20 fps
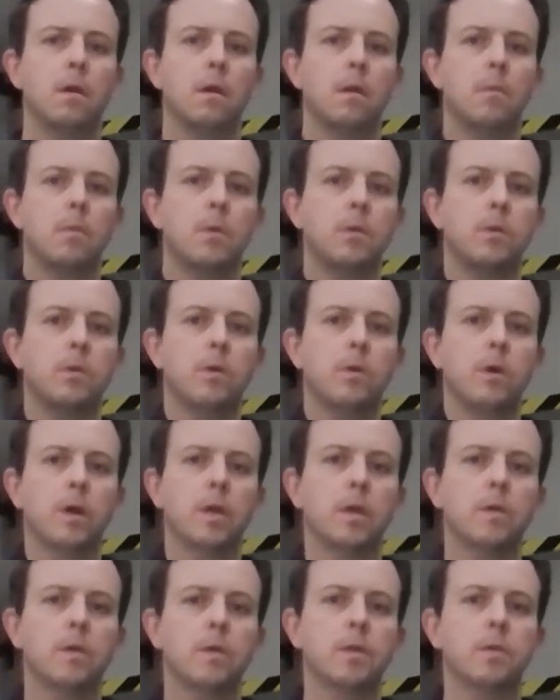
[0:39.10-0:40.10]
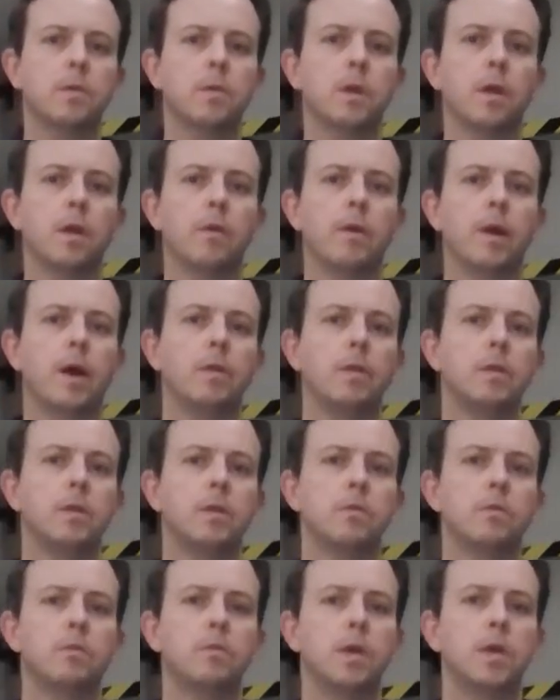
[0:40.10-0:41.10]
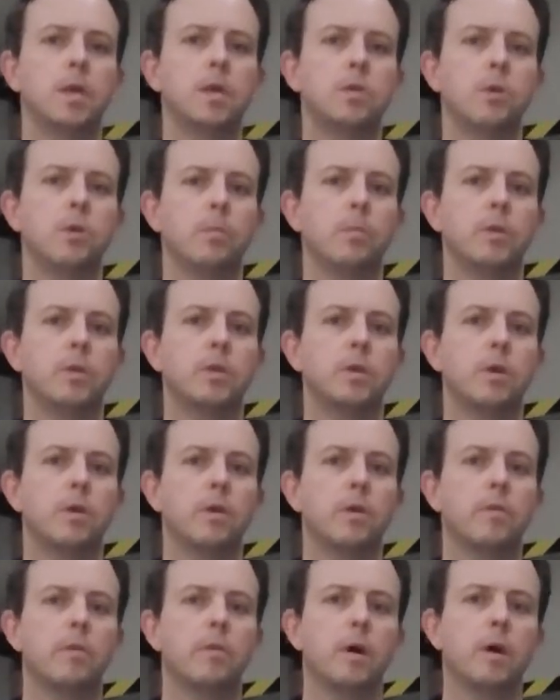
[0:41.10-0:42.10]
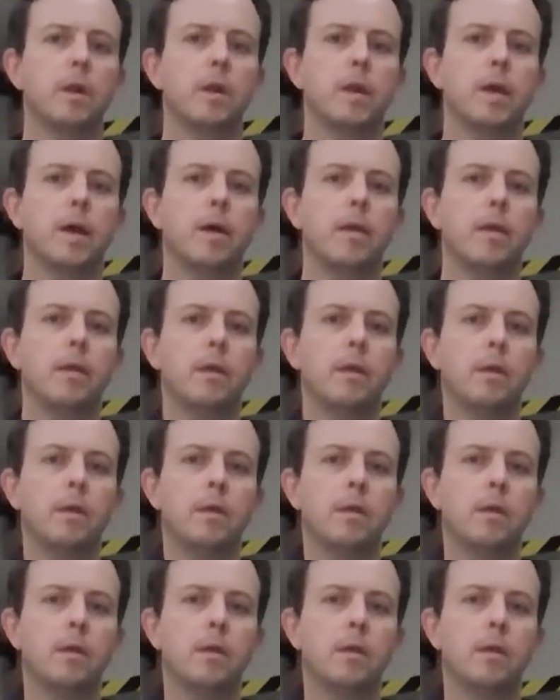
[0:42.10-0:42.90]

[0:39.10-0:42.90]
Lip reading: we're trying to, as we go around, to really drop the shoulder right down,